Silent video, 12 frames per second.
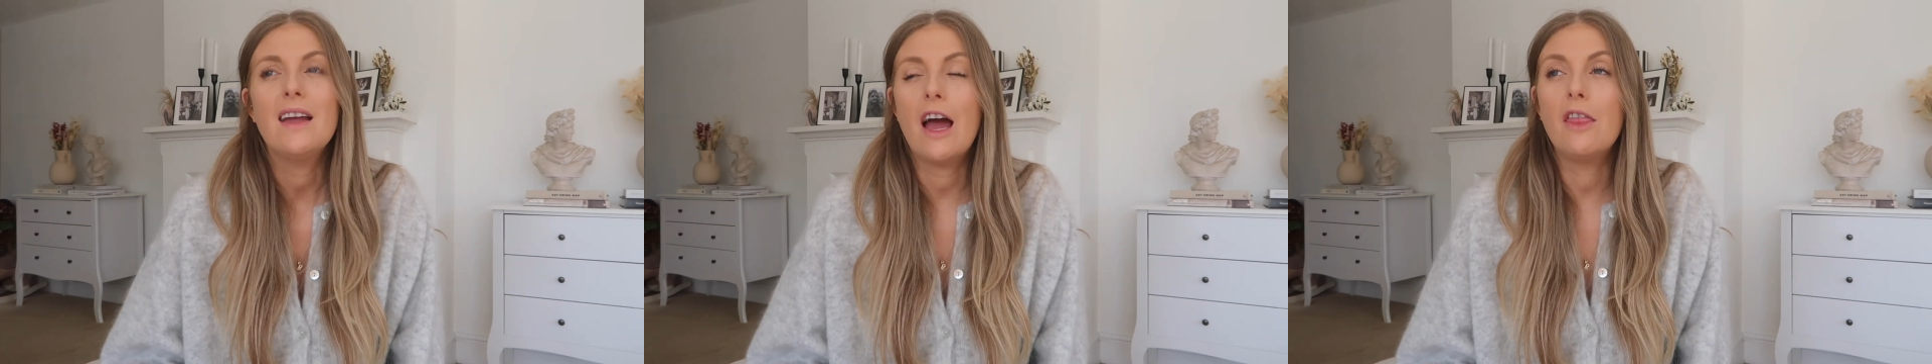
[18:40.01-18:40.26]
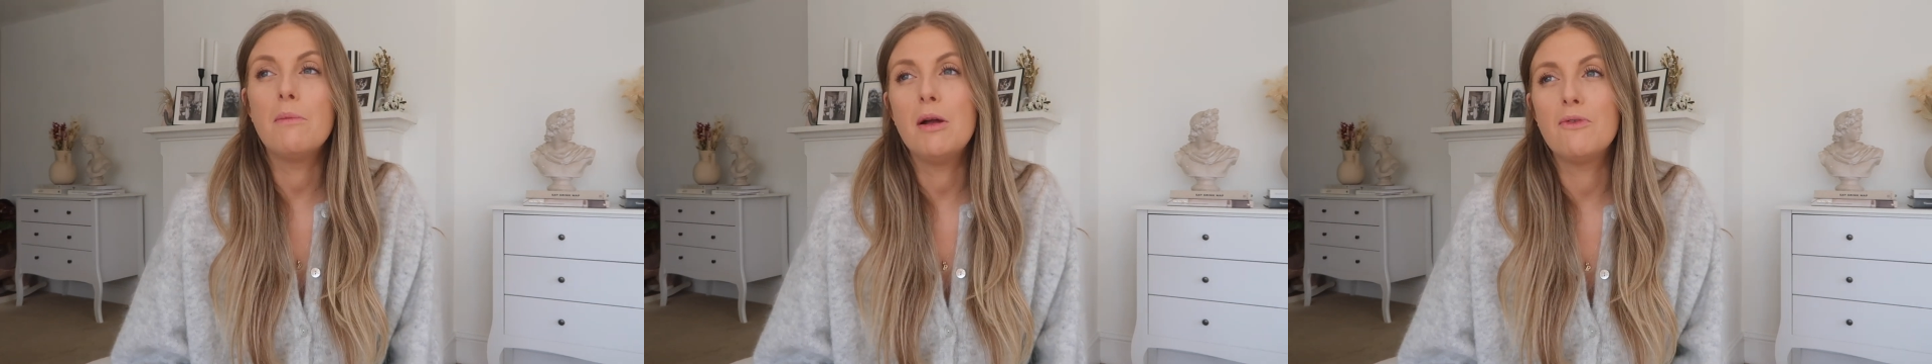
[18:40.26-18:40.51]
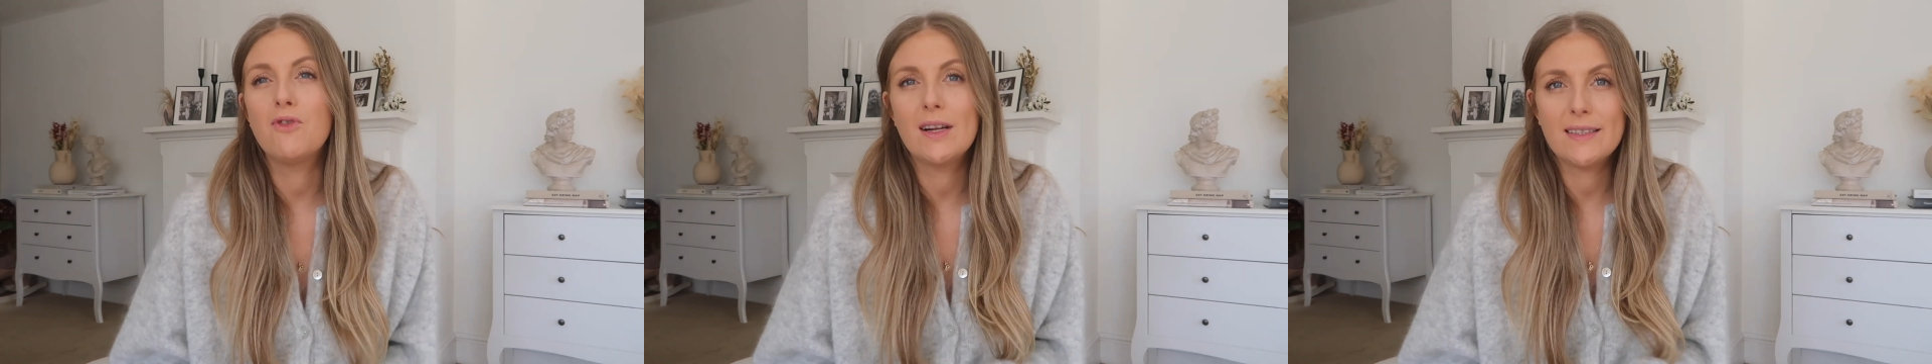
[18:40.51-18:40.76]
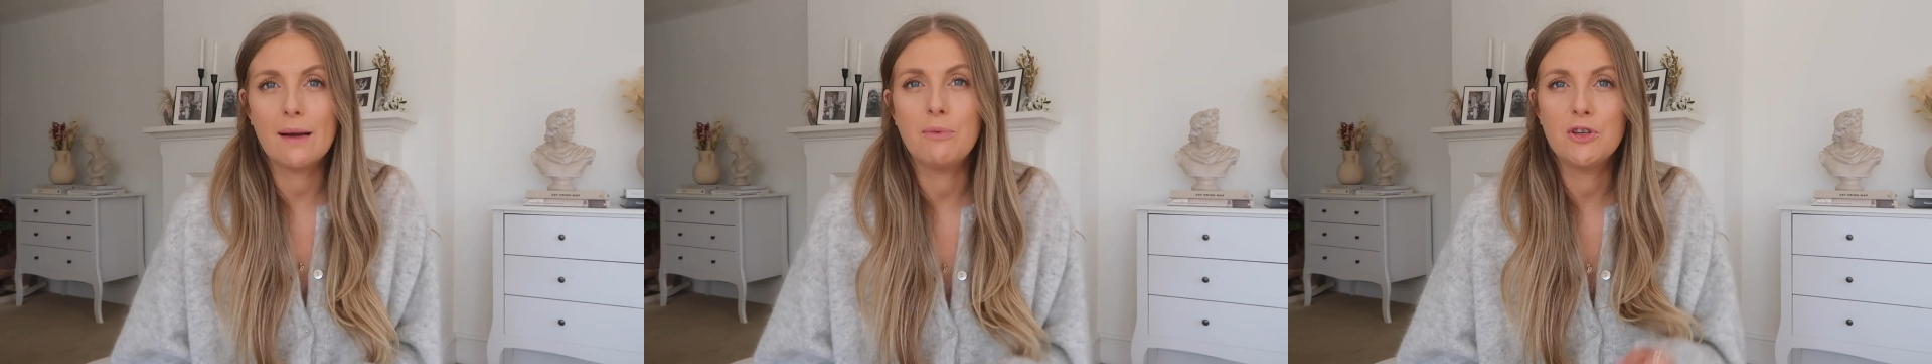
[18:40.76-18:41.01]
at the moment, for
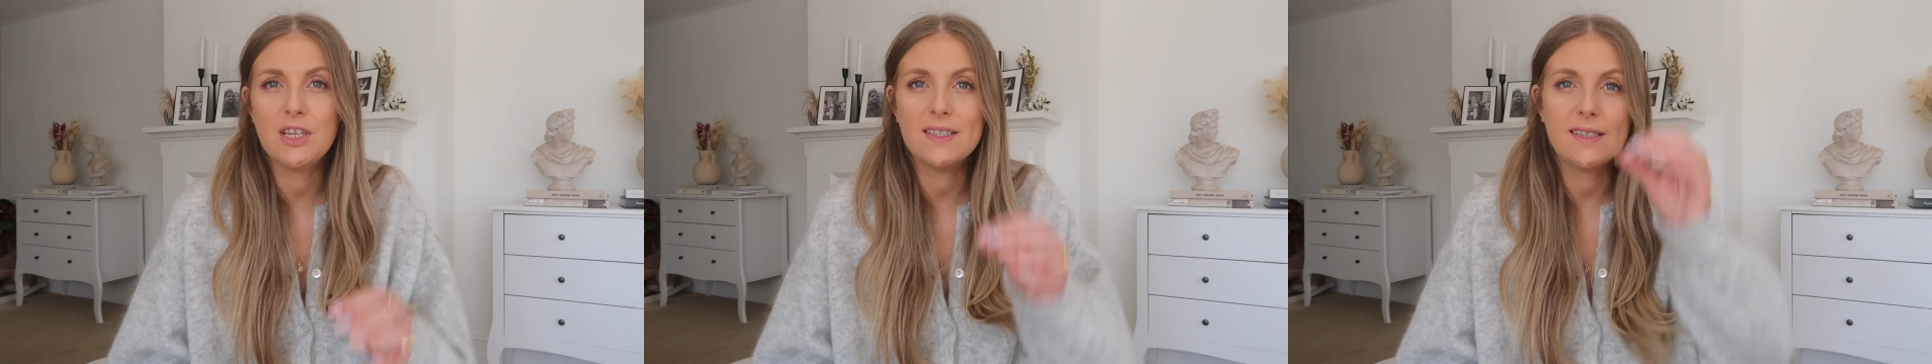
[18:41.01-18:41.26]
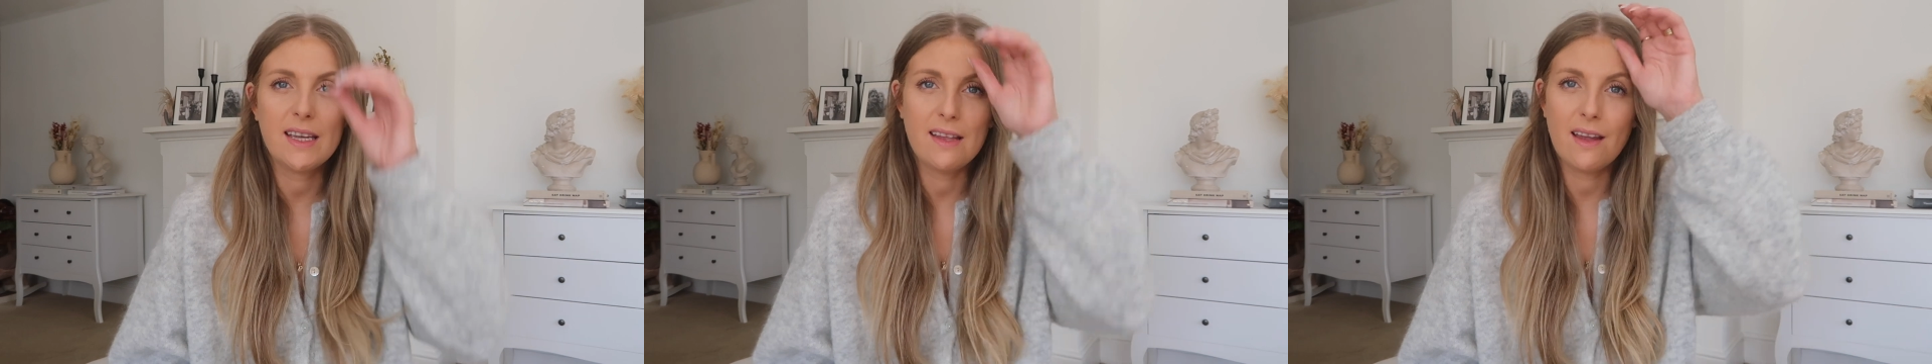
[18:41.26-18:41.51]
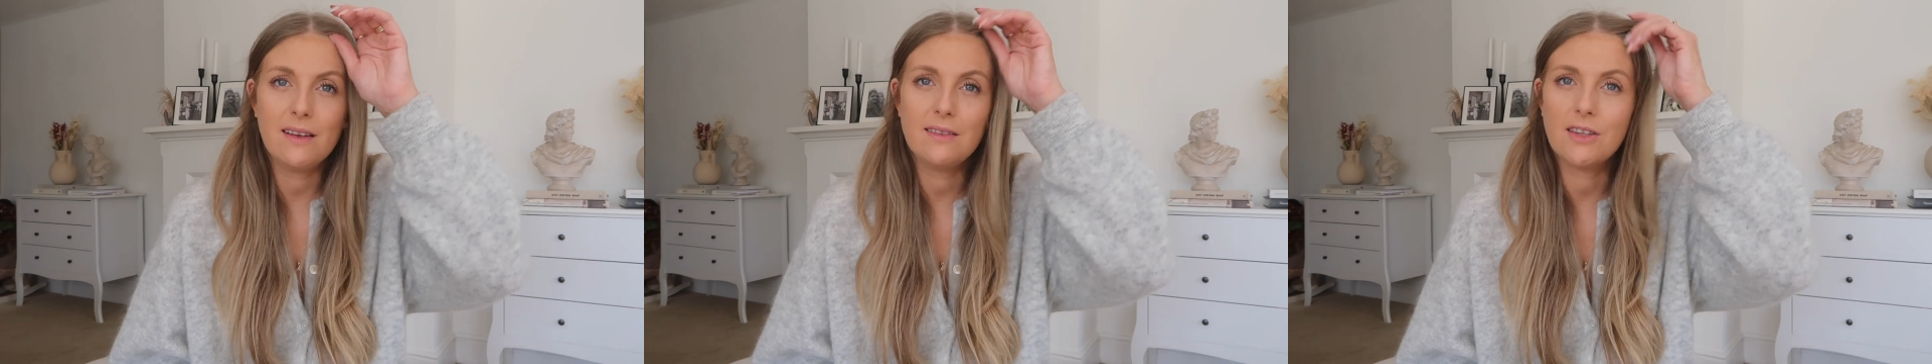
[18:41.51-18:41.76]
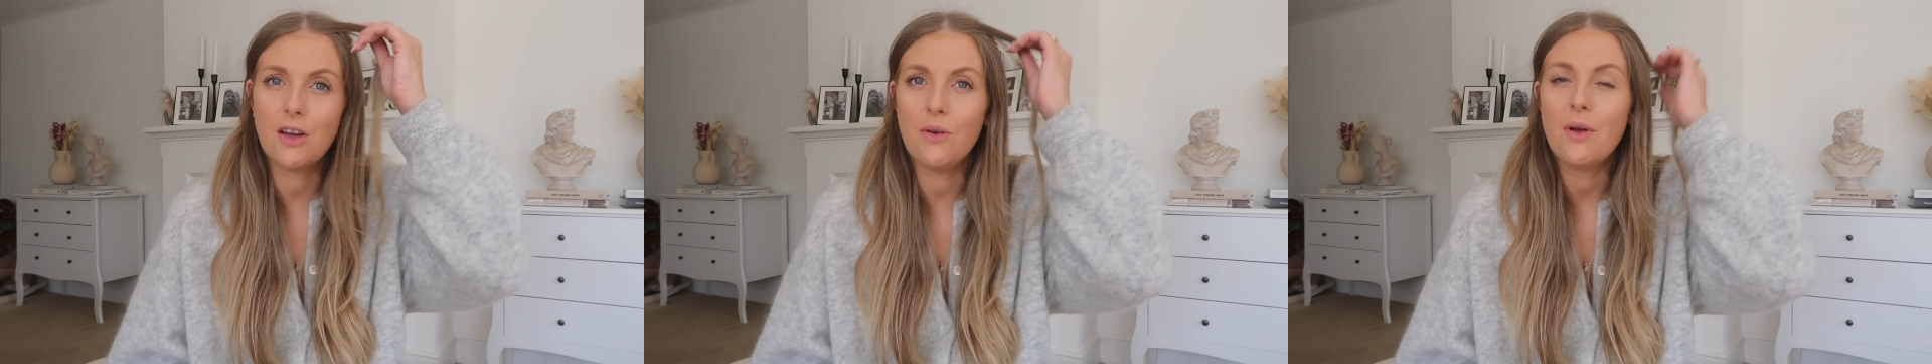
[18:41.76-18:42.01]
example, she's teething,
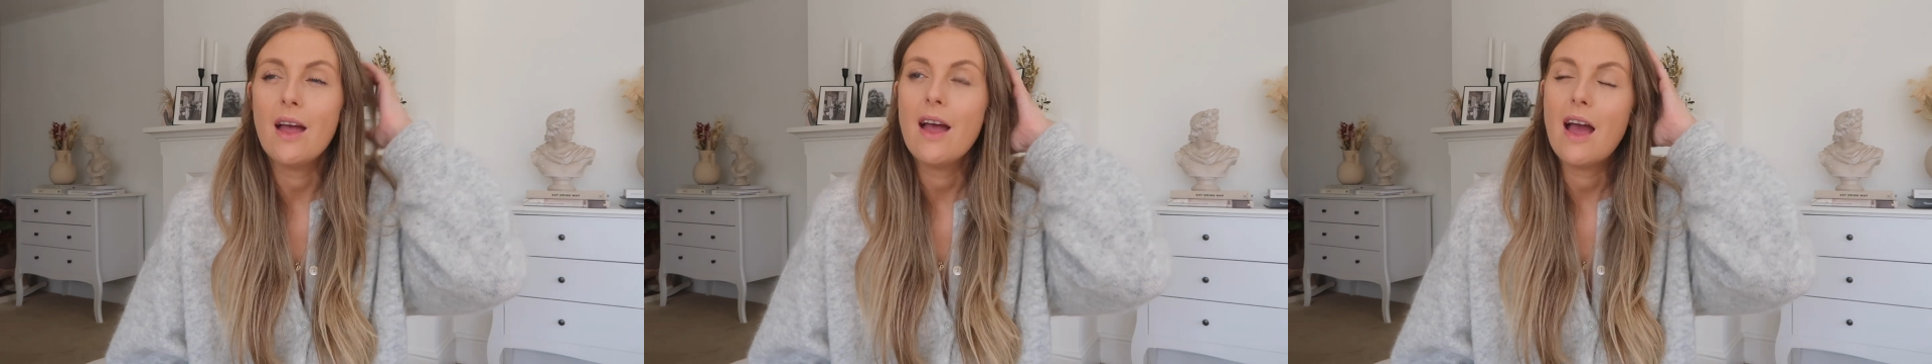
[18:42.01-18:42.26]
so